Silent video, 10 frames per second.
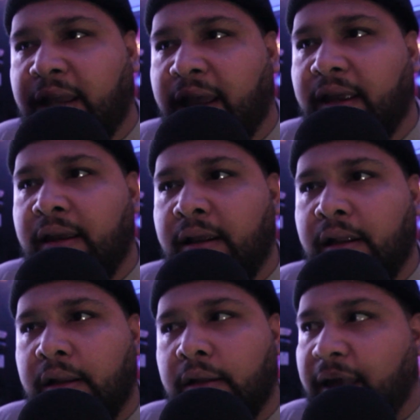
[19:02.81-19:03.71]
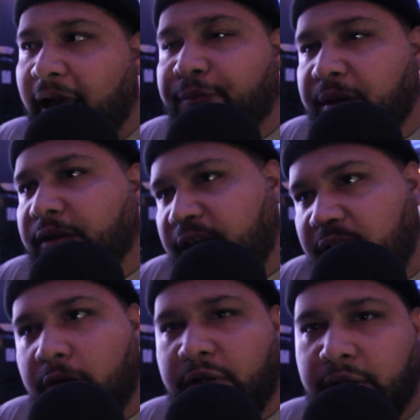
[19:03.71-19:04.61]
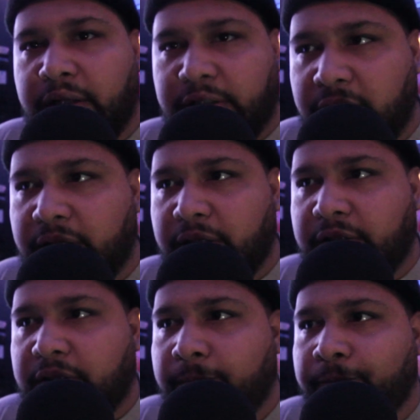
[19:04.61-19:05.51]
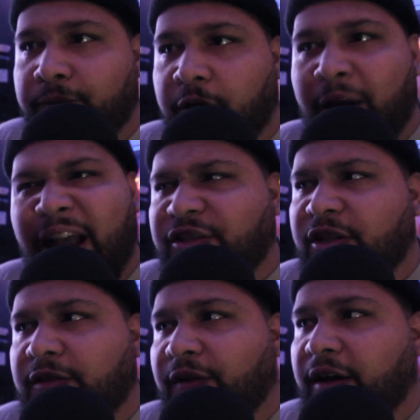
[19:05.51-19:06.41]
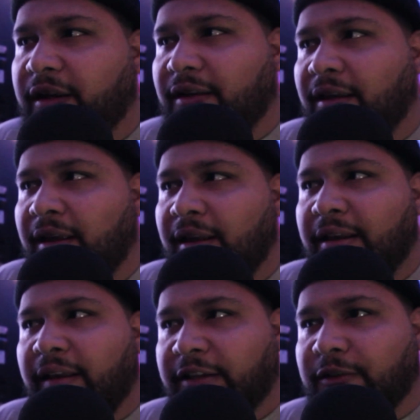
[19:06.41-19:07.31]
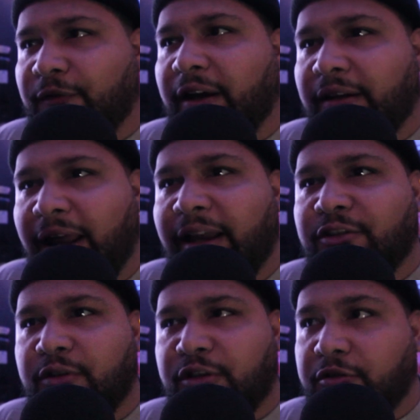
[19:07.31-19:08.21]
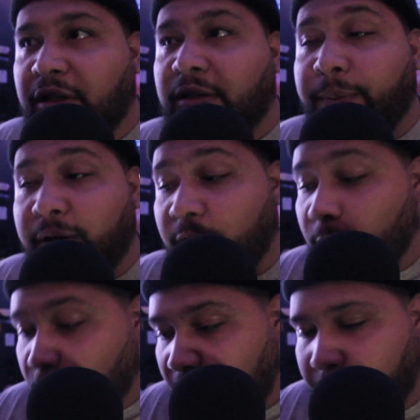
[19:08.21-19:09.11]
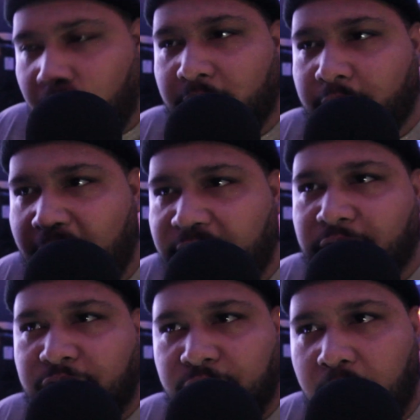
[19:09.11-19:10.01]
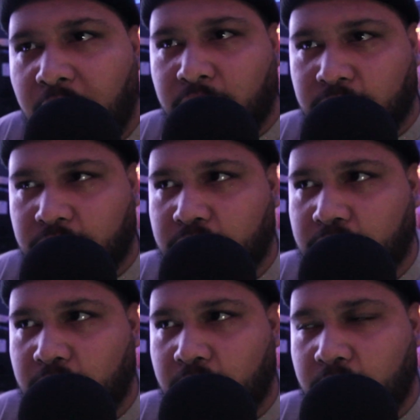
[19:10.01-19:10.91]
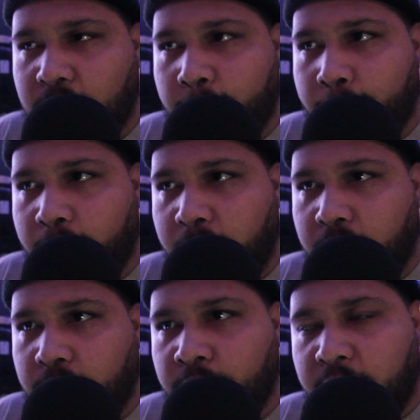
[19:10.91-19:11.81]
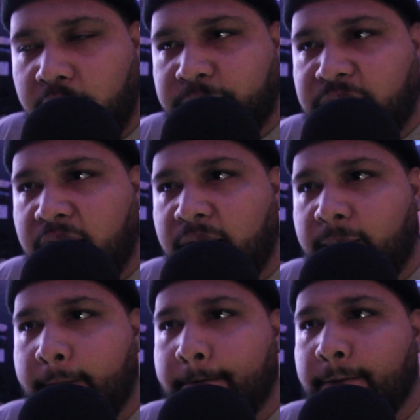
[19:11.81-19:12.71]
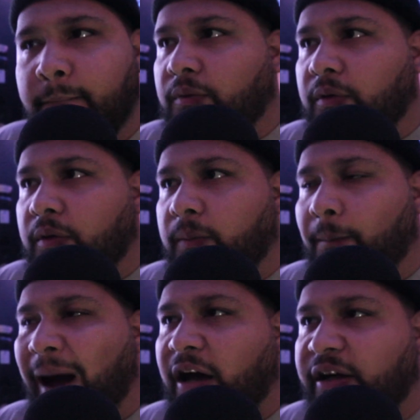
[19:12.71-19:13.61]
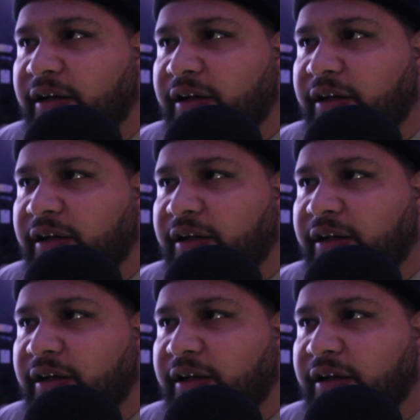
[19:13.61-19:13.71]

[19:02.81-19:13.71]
that have been killed in these hoods. Gratiot is a very dangerous street depending on what part of Gratiot you own. You know what I'm saying? My